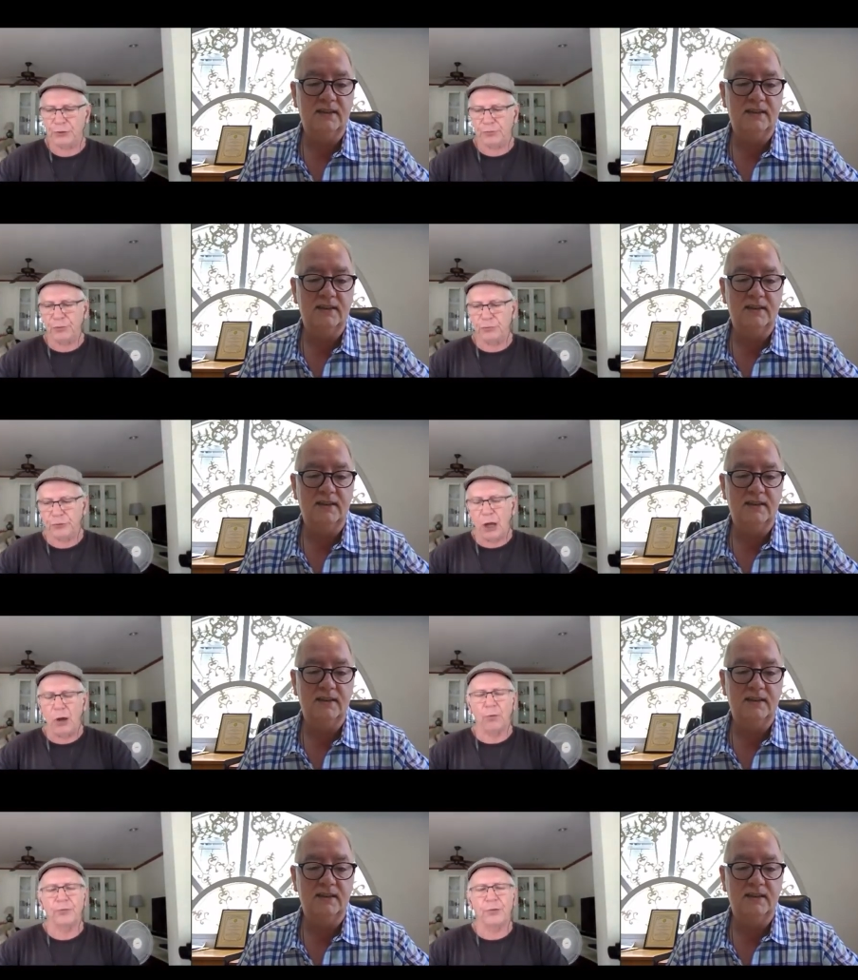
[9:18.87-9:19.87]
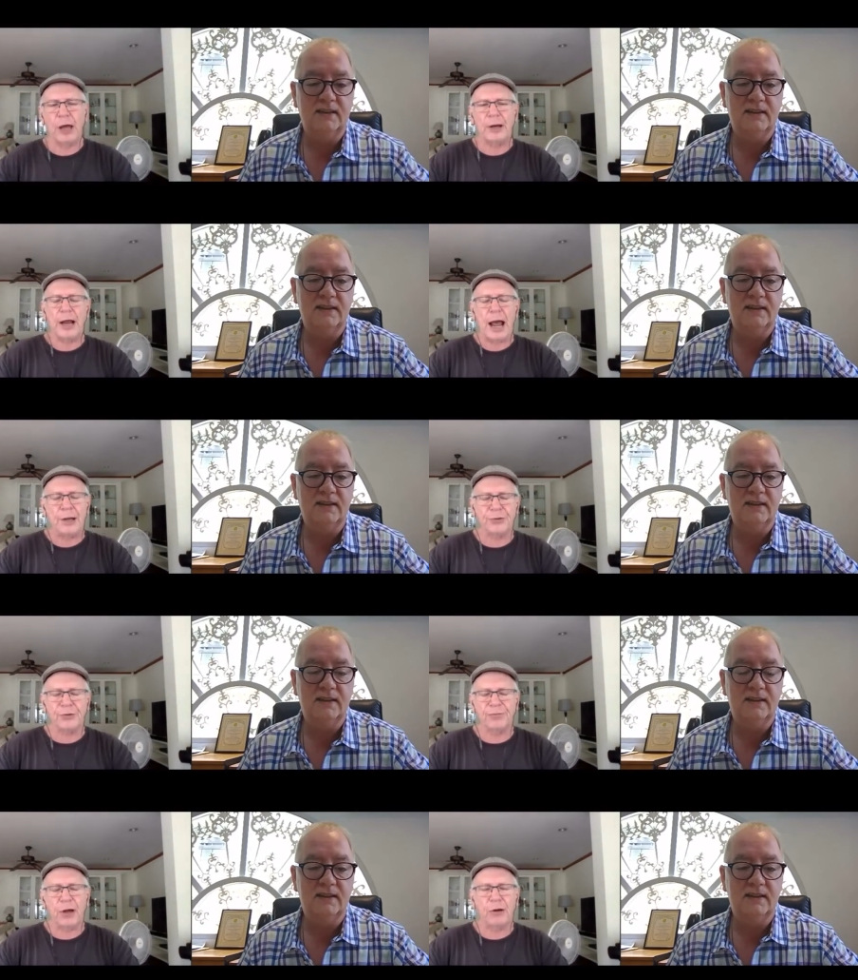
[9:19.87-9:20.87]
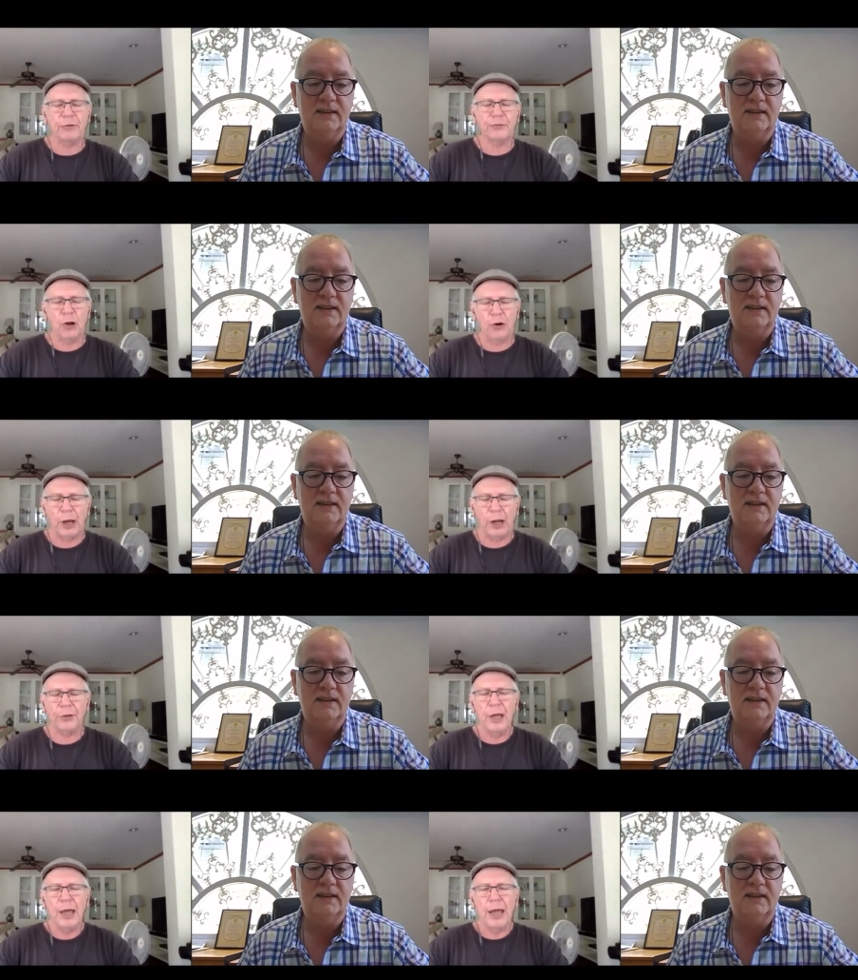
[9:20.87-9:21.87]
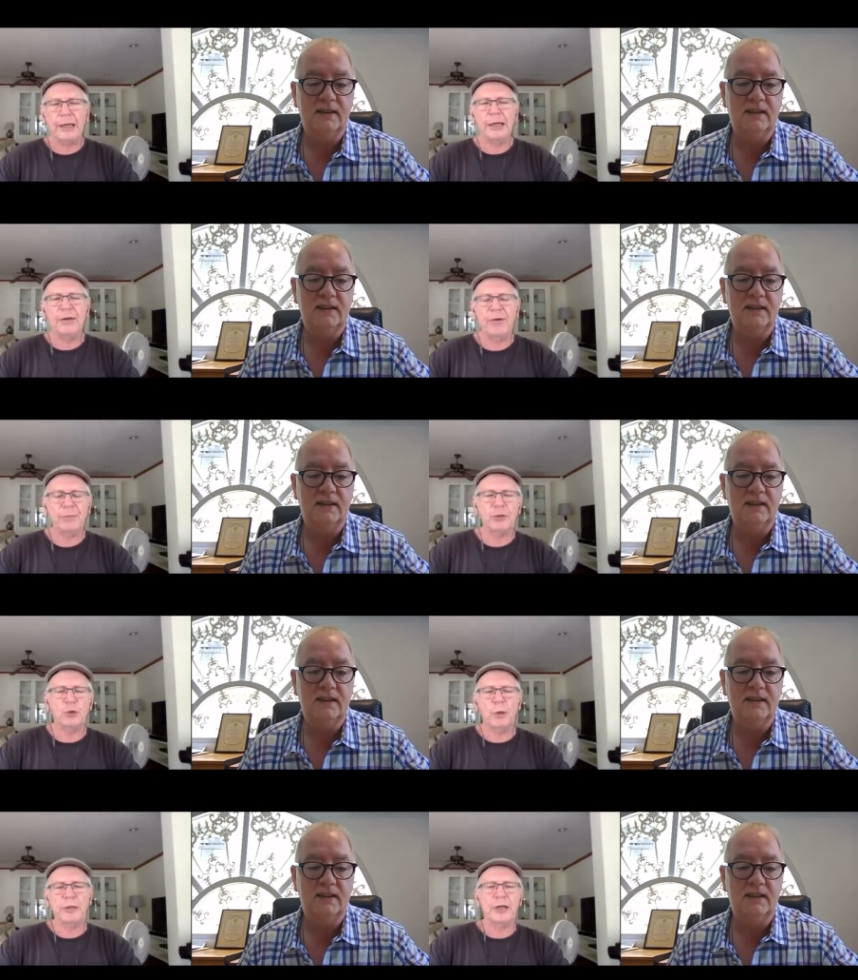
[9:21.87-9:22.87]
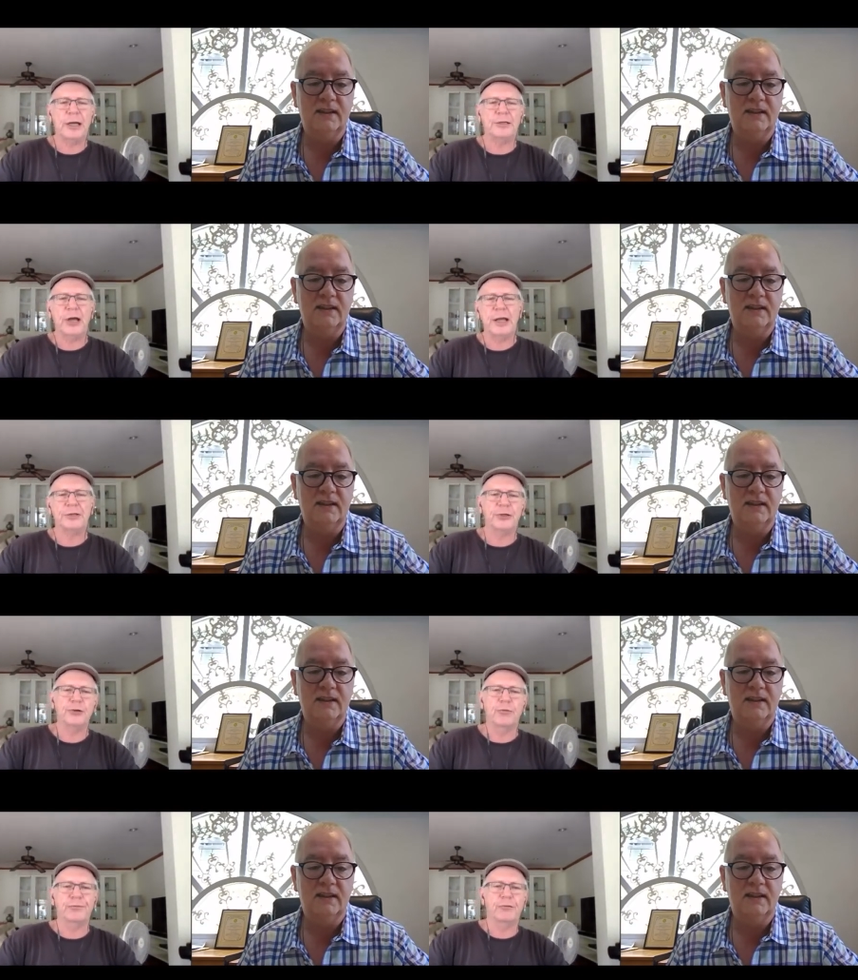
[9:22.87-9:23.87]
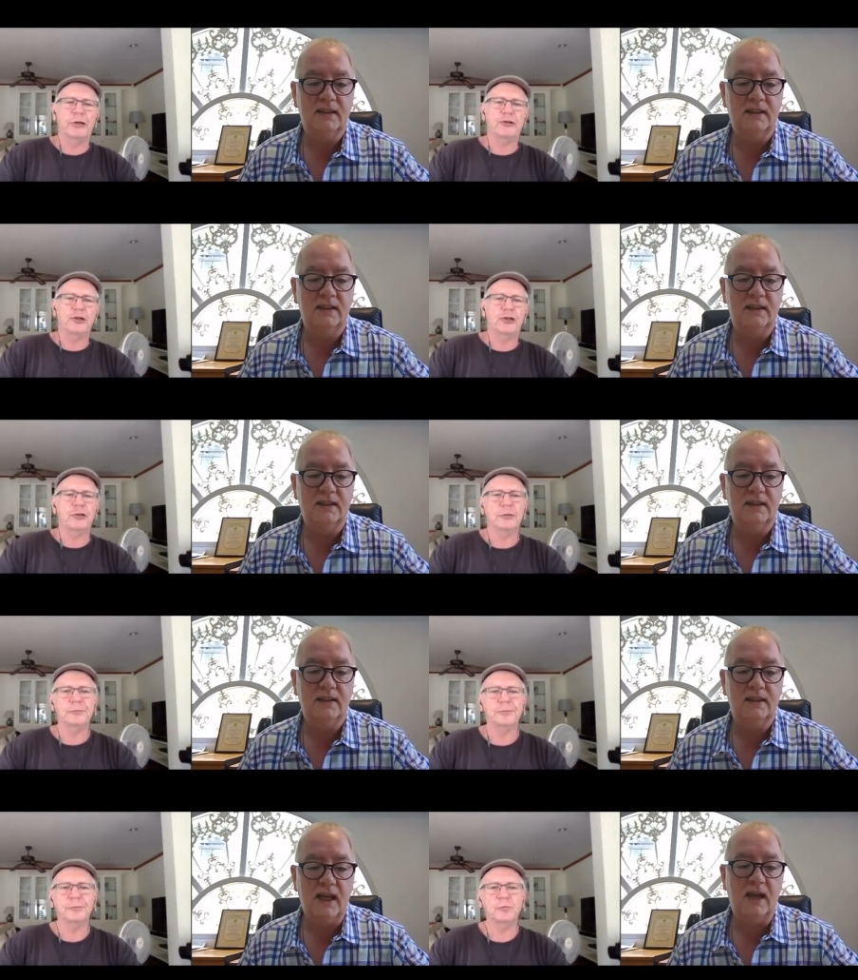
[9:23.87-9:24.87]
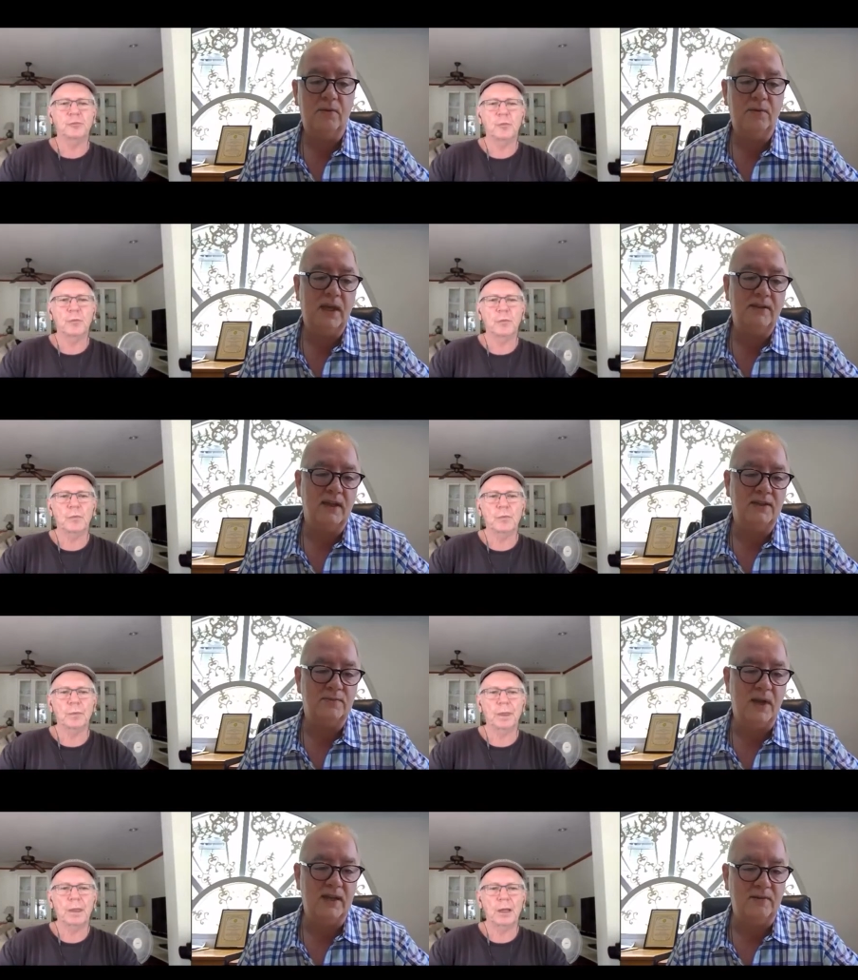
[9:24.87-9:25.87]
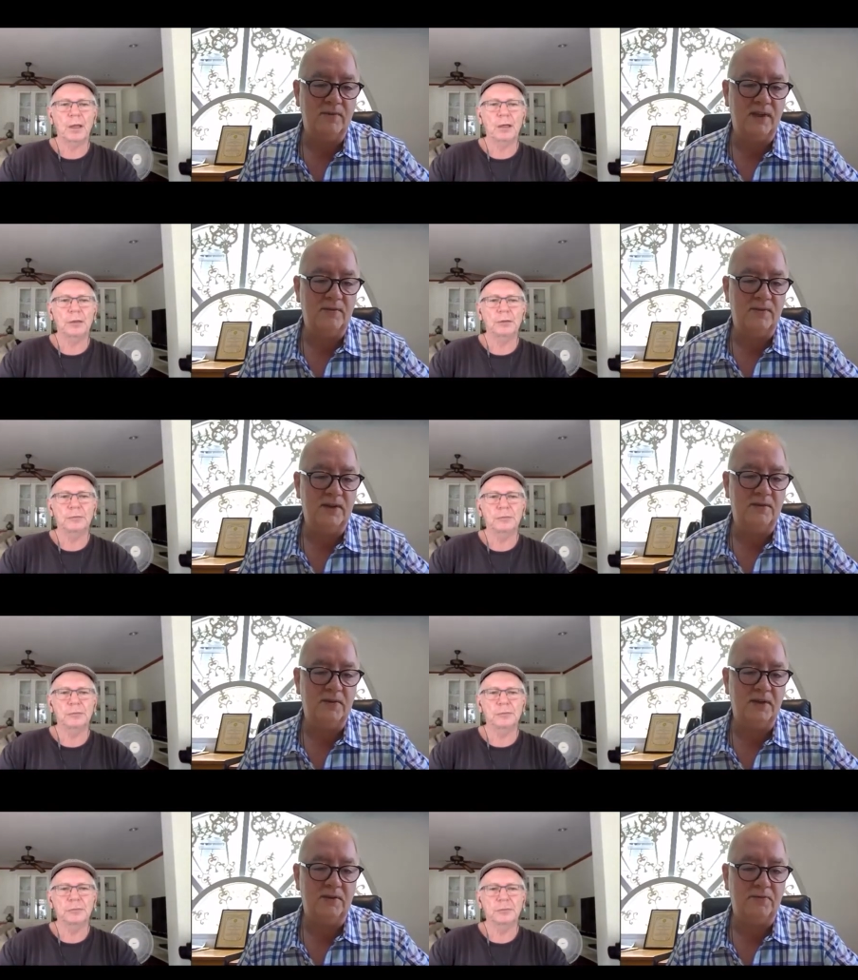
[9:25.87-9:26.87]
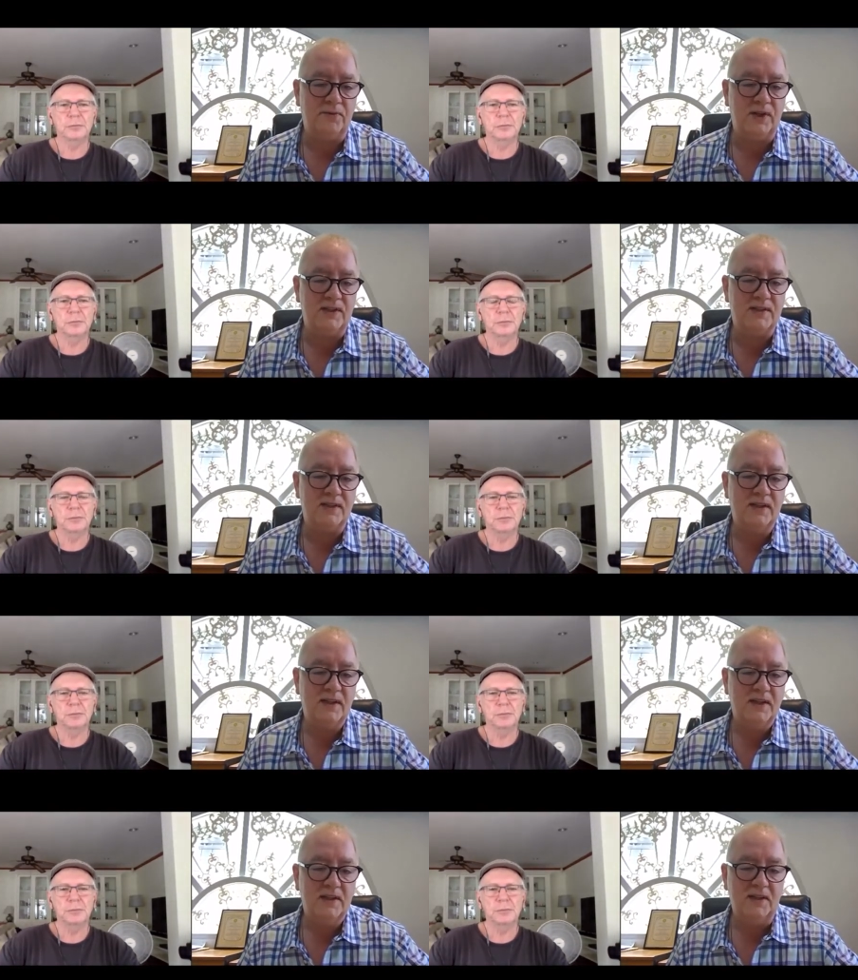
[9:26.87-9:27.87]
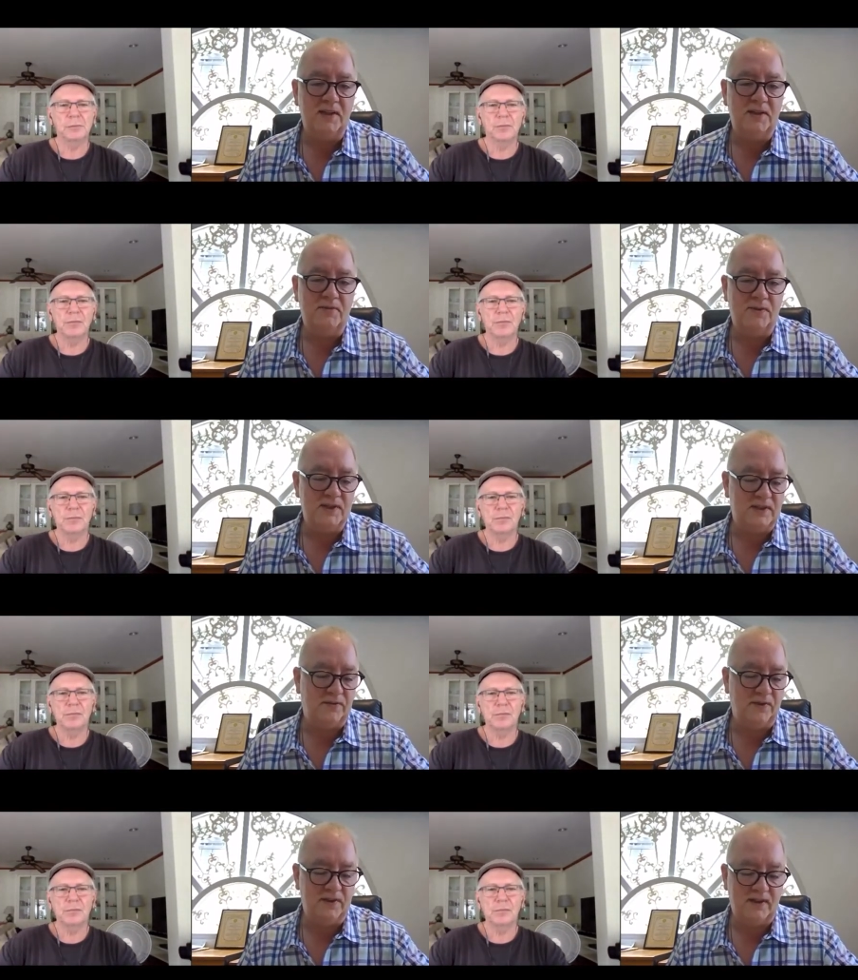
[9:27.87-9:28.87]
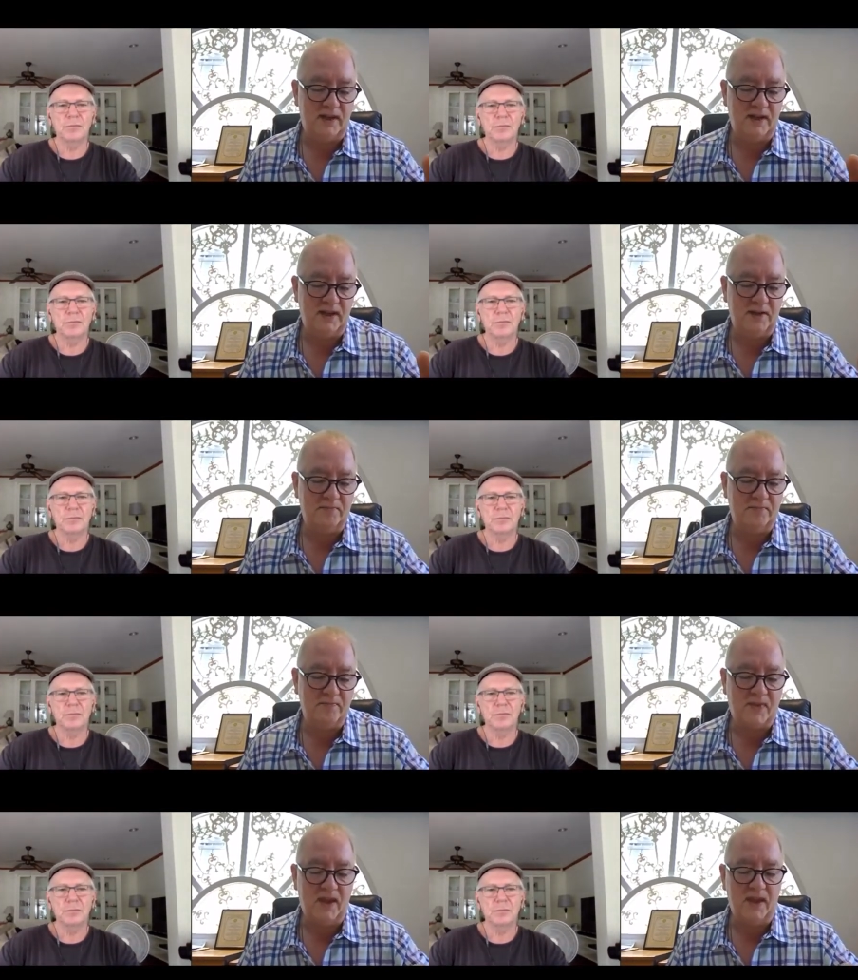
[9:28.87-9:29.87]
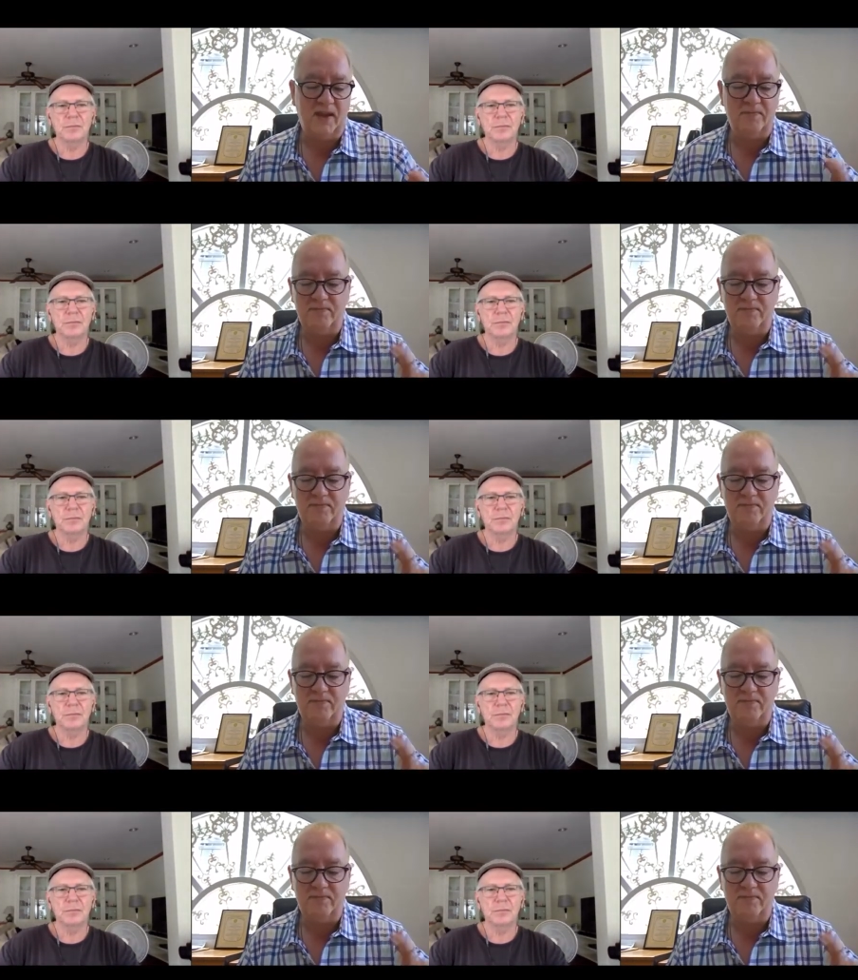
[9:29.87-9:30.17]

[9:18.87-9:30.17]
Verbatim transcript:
Speaker 1: if you don't, and it has the virus on it, it can live up to 28 days in your fridge.
Speaker 2: Yeah, well, that, that's why they, they, they, they, they freeze they, they freeze different uh, uh,